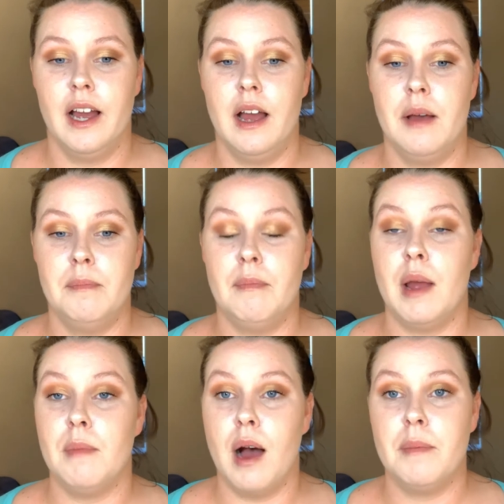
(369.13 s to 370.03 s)

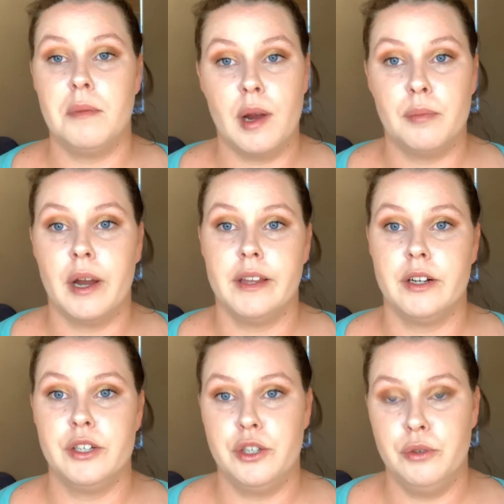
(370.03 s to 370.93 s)
My mom and my
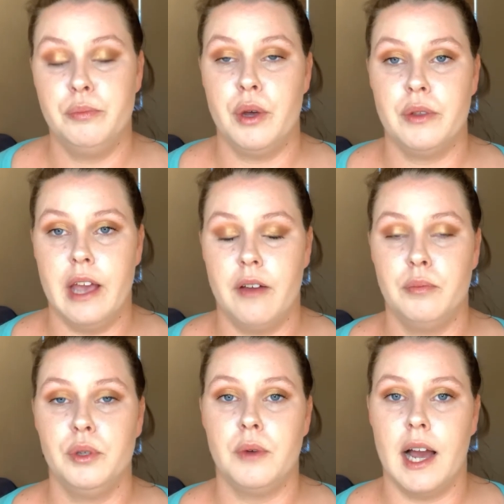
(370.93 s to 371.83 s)
brother do both
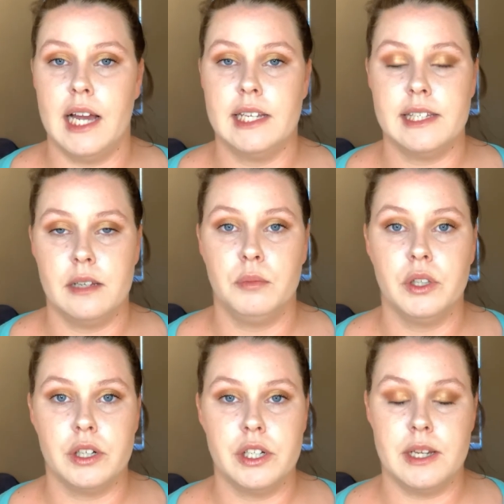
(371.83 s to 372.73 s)
have blue eyes
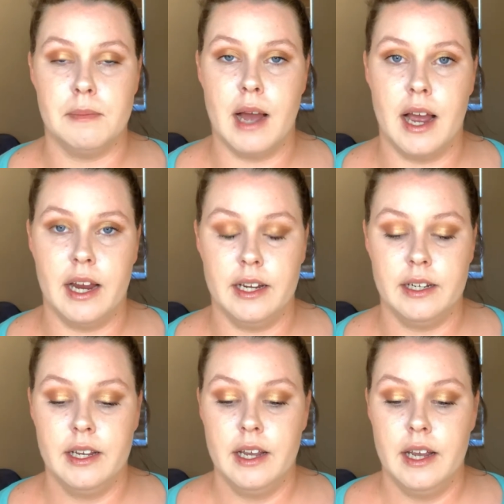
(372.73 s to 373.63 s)
similar to mine.